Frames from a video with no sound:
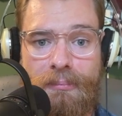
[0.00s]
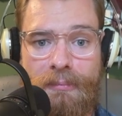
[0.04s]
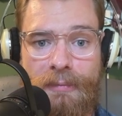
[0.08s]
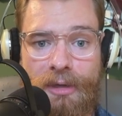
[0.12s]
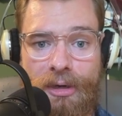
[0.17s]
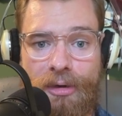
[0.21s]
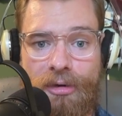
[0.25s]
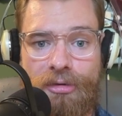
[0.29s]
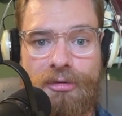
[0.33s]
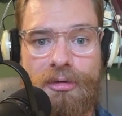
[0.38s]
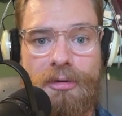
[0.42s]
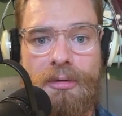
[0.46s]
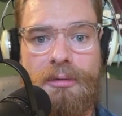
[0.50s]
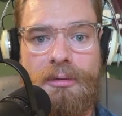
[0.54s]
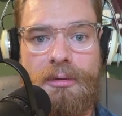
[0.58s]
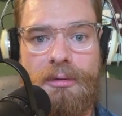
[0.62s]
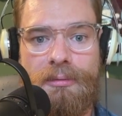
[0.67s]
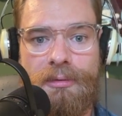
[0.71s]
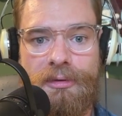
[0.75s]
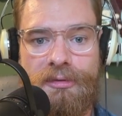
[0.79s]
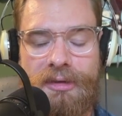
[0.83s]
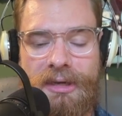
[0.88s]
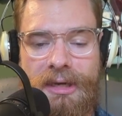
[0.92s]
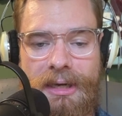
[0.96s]
larger
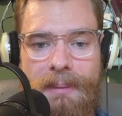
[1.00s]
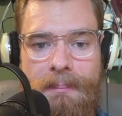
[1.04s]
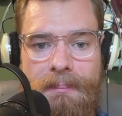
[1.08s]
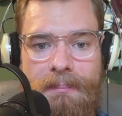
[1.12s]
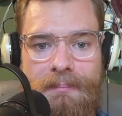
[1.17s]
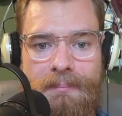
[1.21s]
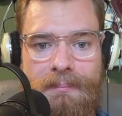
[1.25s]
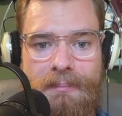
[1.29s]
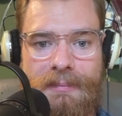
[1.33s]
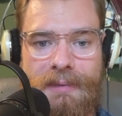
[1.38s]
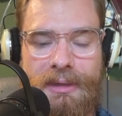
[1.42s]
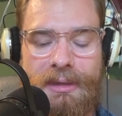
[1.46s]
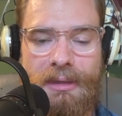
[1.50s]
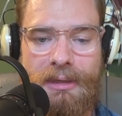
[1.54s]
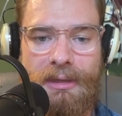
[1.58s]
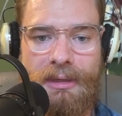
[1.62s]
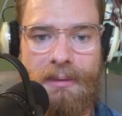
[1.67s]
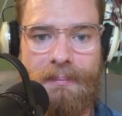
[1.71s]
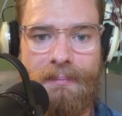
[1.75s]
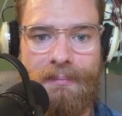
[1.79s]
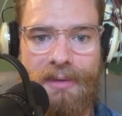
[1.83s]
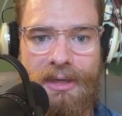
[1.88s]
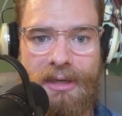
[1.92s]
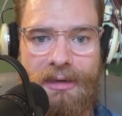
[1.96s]
over time um,